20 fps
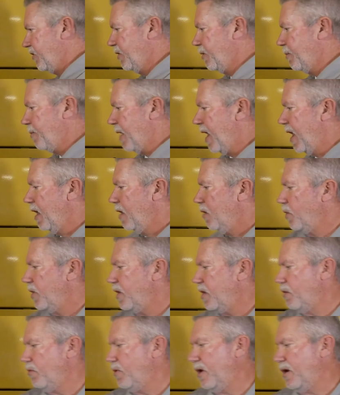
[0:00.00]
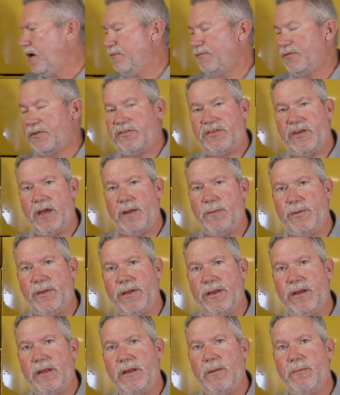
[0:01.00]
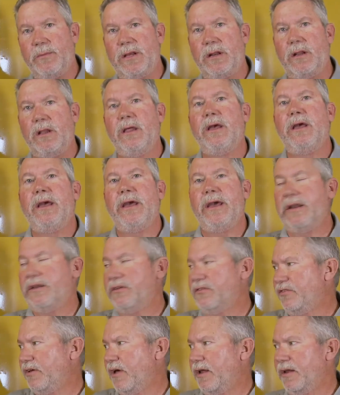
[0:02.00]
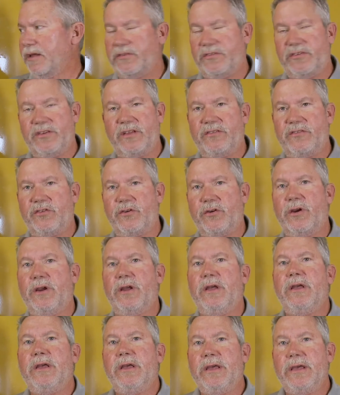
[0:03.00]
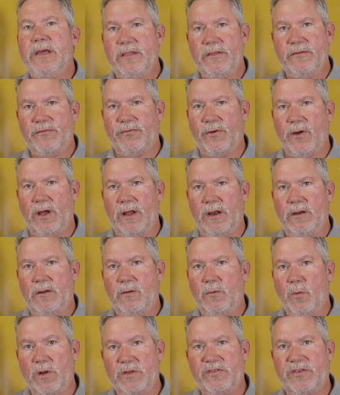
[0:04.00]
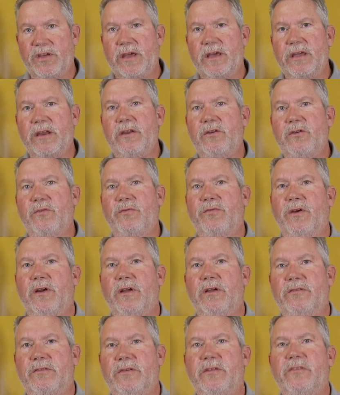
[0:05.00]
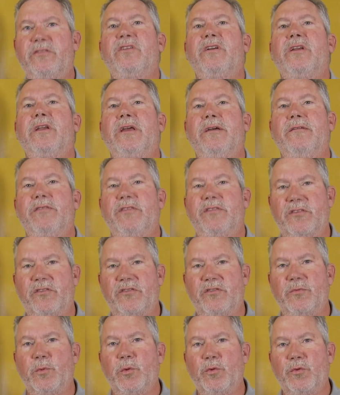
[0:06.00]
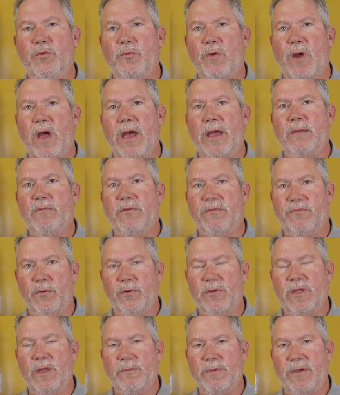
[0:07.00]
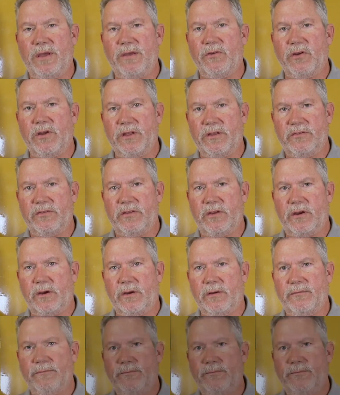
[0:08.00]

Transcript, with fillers: in the back, we can run off the side plate in the middle, and a sonic sensor in the front. What's that gonna do for us? It's gonna give us a smooth ride before that paver gets there.